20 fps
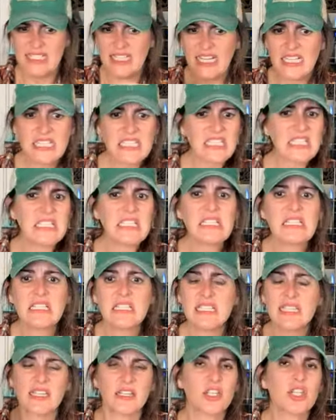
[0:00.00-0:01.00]

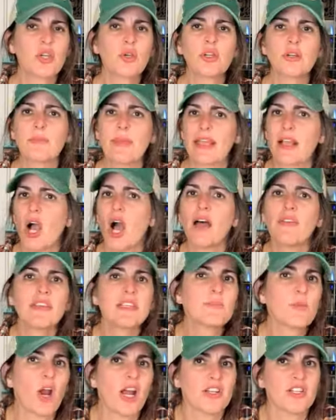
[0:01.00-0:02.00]
stencils and you could make all
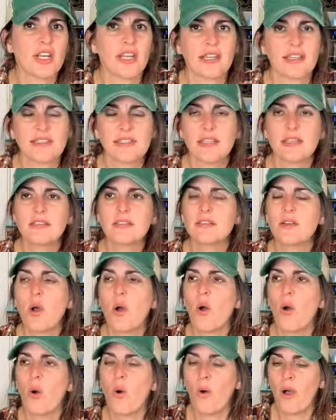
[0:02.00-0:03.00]
these projects.
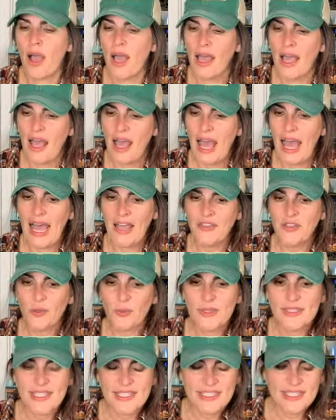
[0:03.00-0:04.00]
So there
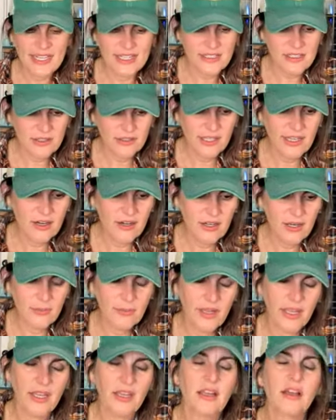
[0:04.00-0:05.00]
was a stencil there, and I'm
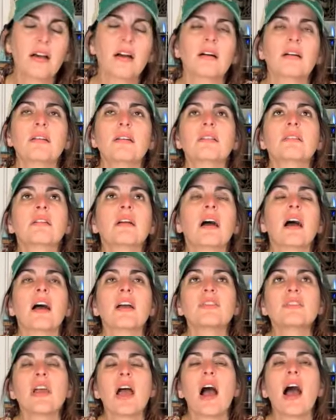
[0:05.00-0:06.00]
like, oh
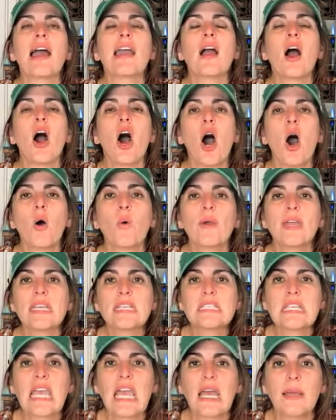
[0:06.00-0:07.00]
gosh, I
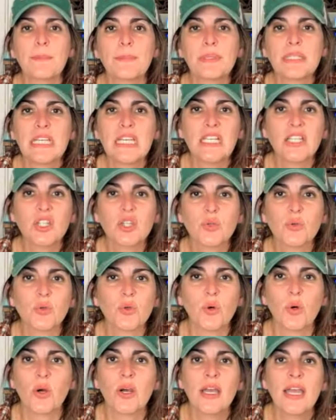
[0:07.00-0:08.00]
always get
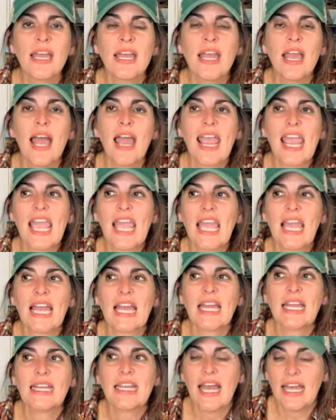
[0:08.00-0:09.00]
through.
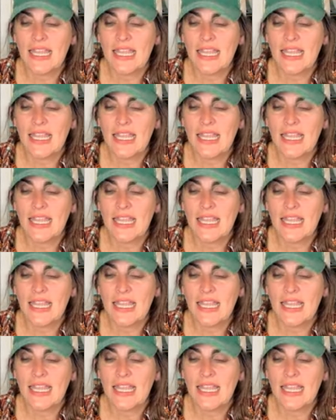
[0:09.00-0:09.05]
And